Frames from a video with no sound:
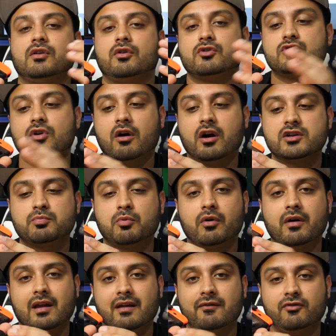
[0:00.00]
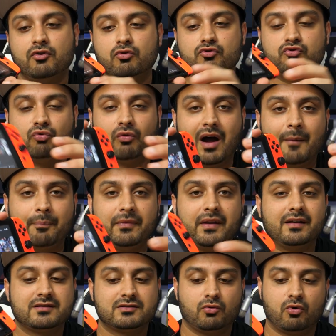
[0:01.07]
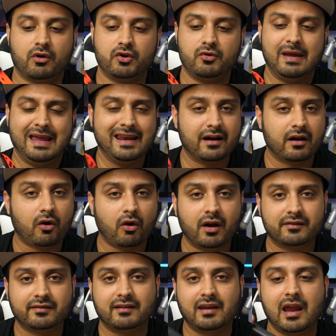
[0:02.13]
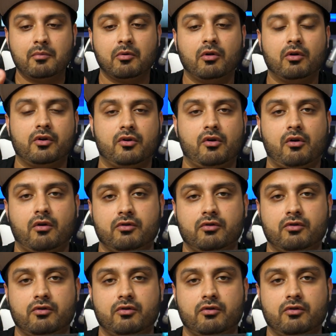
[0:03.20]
your charge port if you drop this or you hit it across a table or you